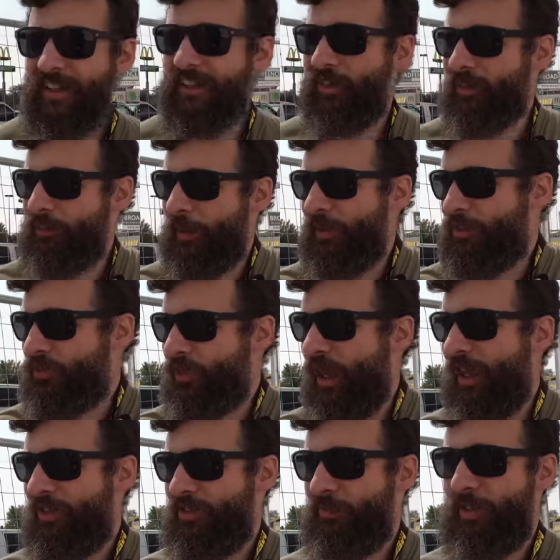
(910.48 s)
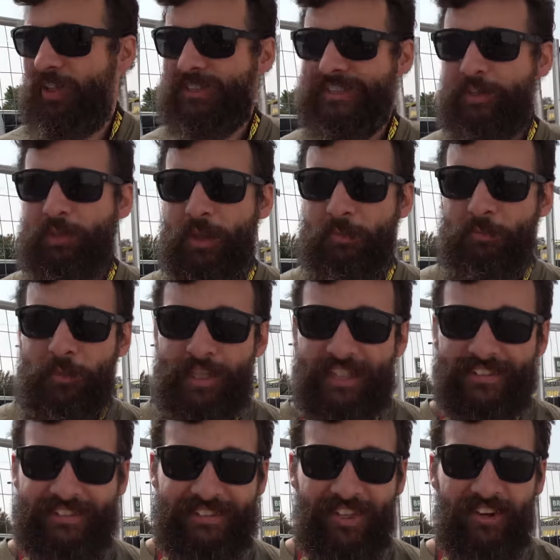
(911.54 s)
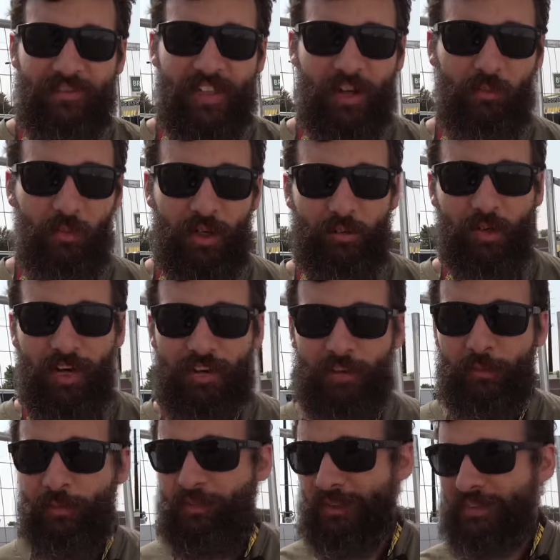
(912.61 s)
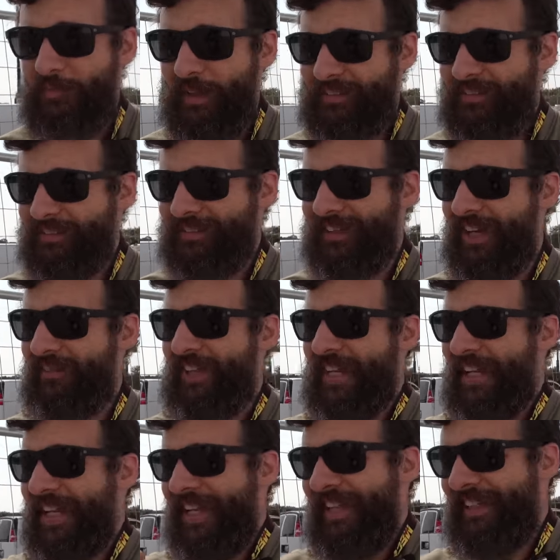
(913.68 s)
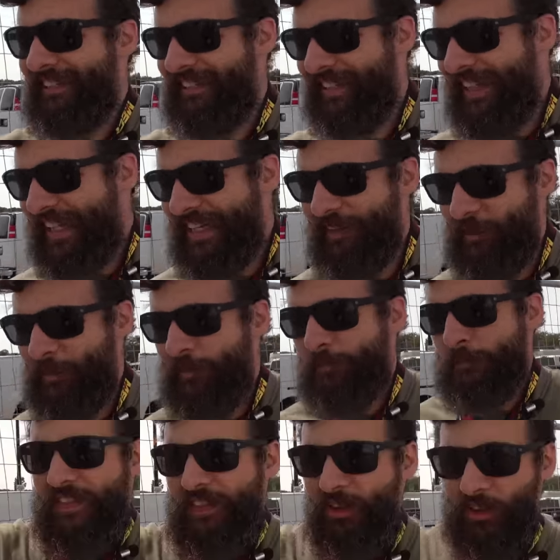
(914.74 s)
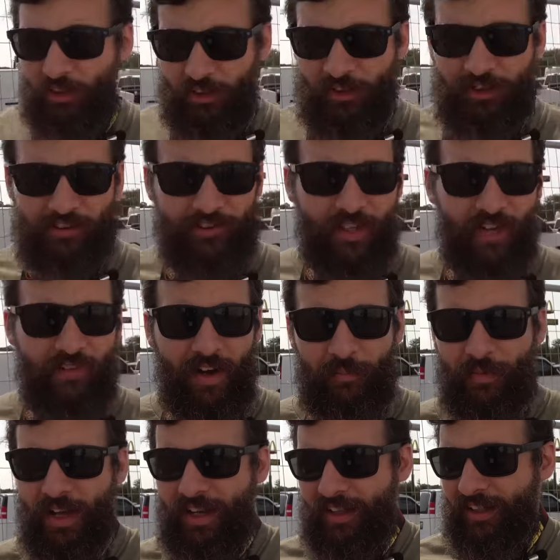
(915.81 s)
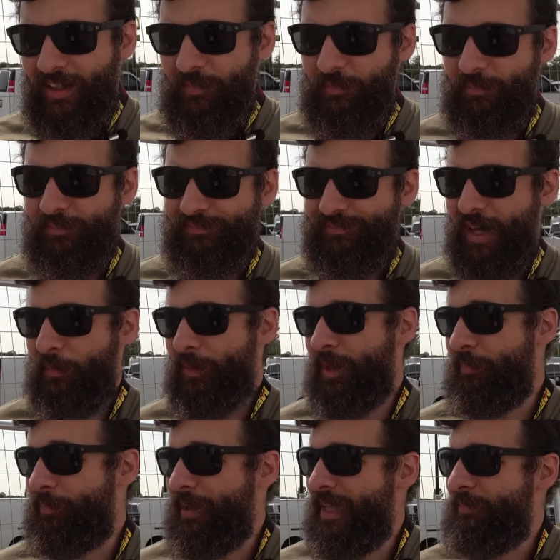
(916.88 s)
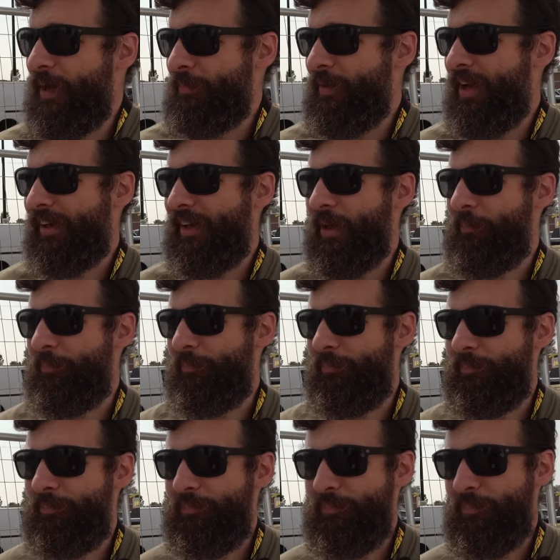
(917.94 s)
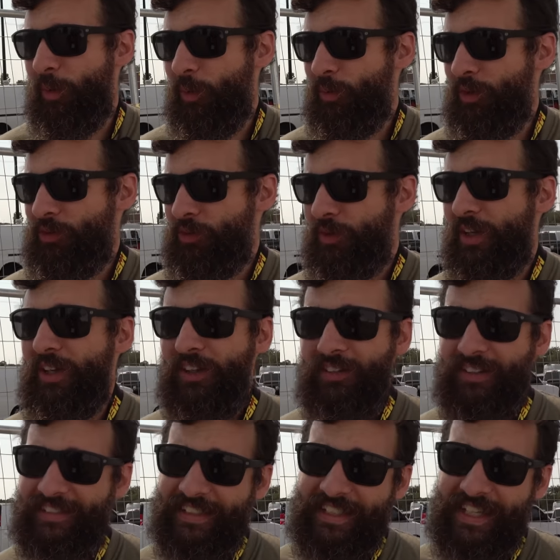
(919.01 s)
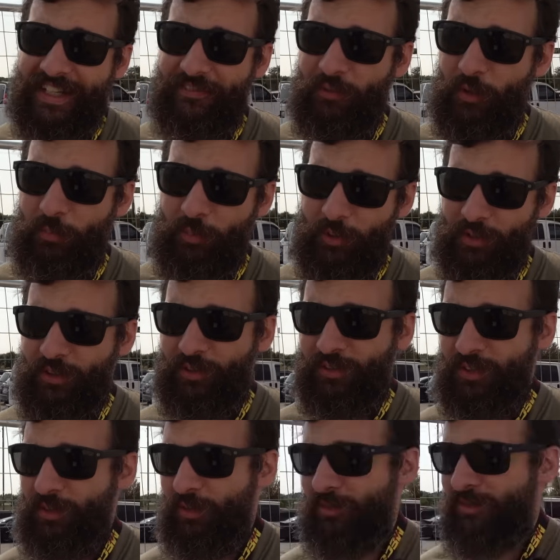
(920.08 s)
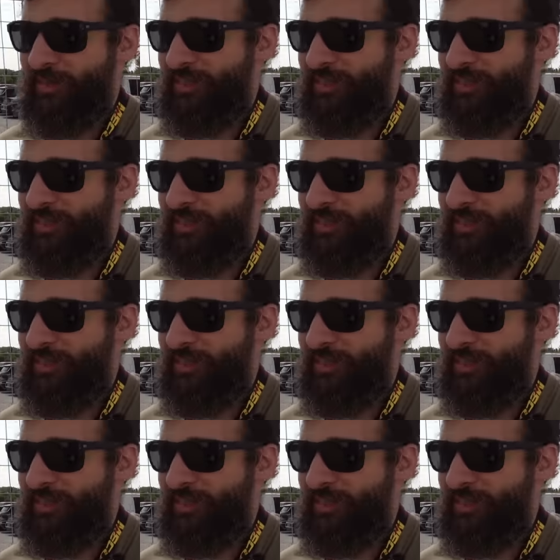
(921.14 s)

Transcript: Here's my strategy, because some of the biggest stuff that I want to buy, the most expensive stuff, is later. The earlier stuff, I'm not gonna, I'm gonna bid, but I'm not gonna pull the trigger unless I get it for a pretty good deal.